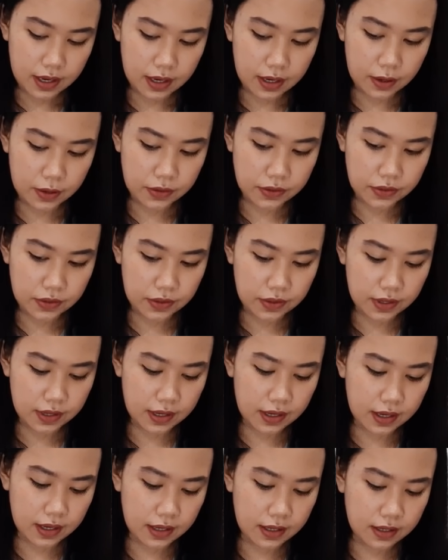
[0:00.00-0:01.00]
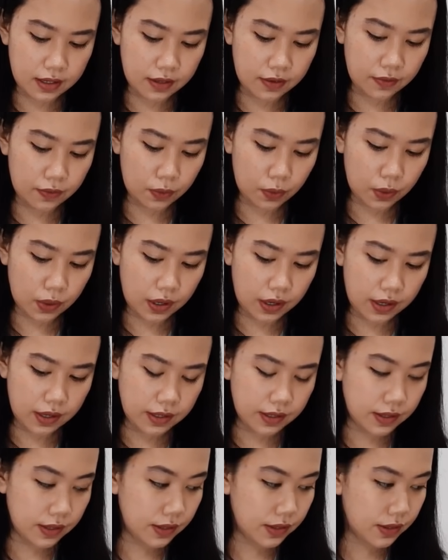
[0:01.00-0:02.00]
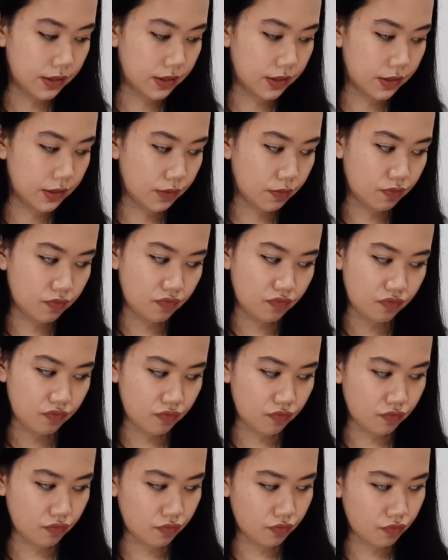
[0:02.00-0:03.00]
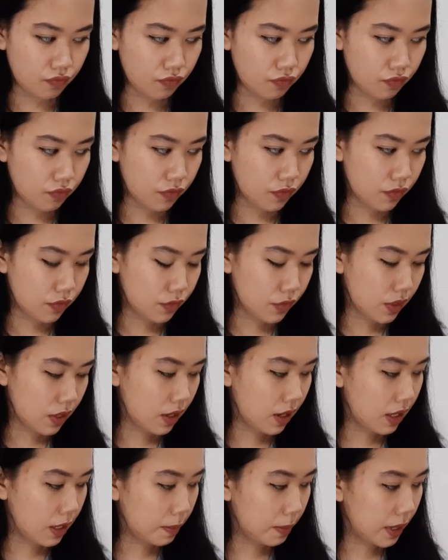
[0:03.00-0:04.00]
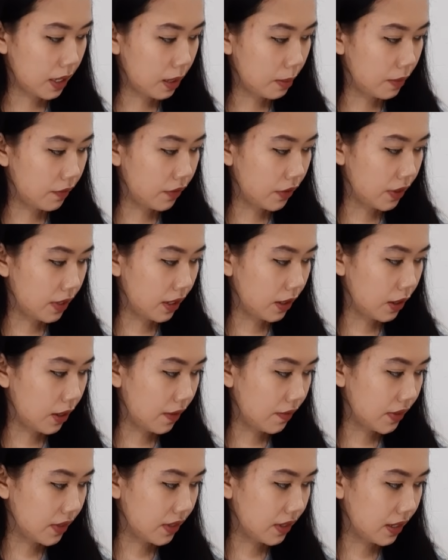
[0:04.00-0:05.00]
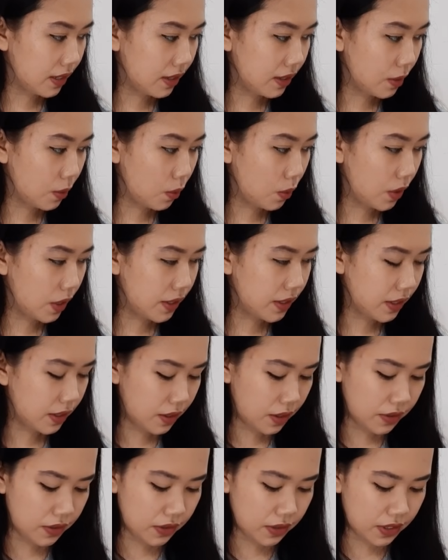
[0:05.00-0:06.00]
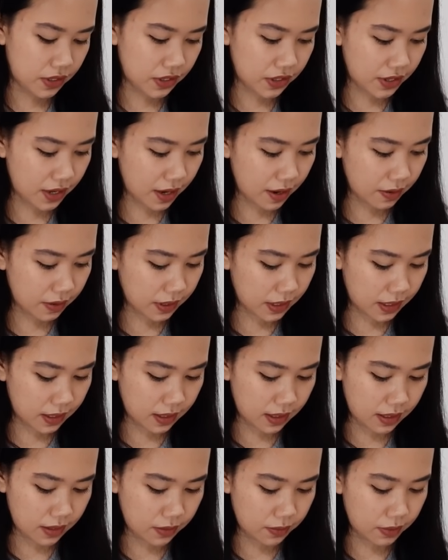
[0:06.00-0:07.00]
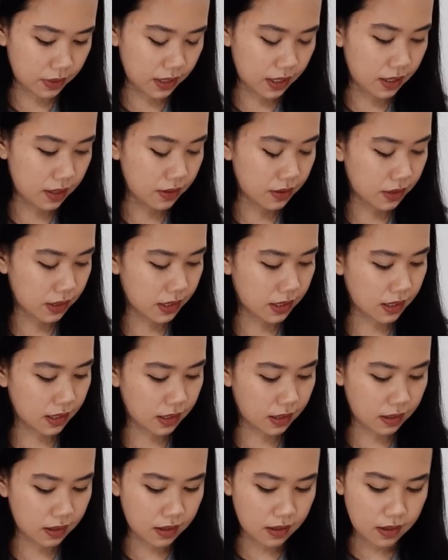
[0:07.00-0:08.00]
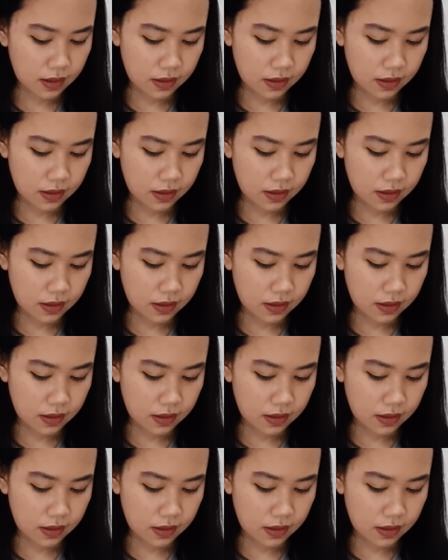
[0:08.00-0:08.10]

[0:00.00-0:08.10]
And also the Knight of Wands. At the bottom of your deck, you have a Six of Wands and also the Chariot. That's really interesting.